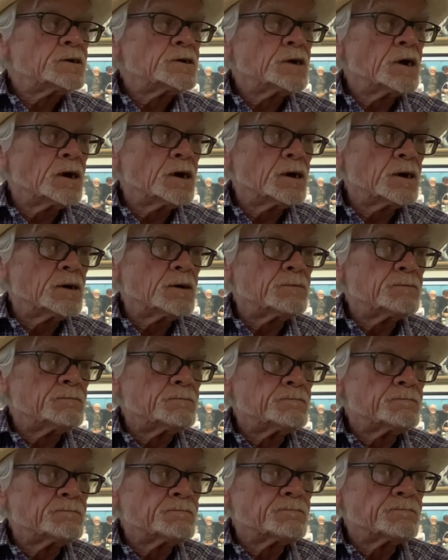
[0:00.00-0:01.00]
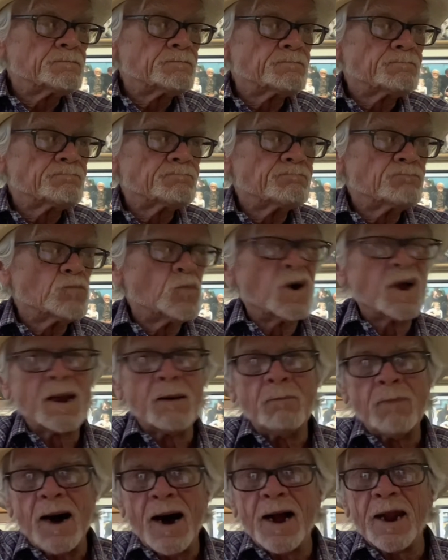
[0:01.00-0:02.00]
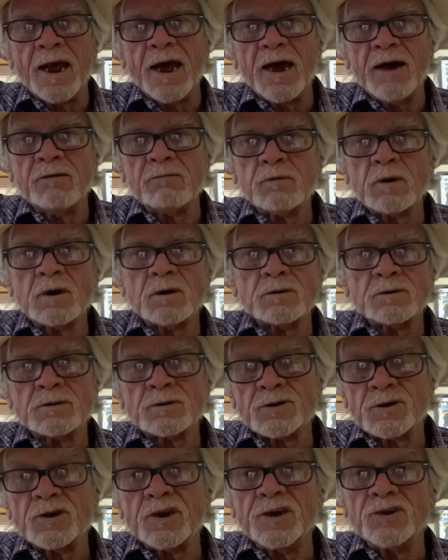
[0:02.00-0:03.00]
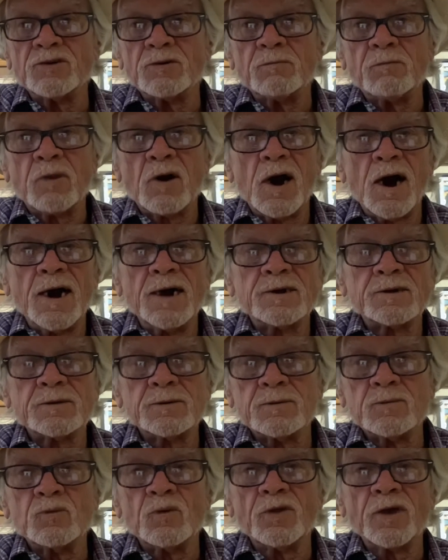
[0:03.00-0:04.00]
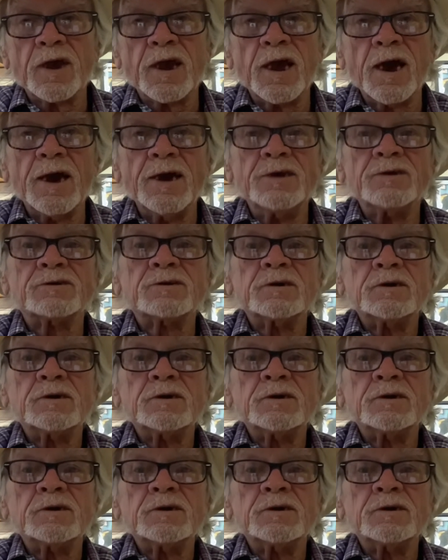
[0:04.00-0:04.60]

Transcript: Uh, well, I might have, because it's a decent price and with a case.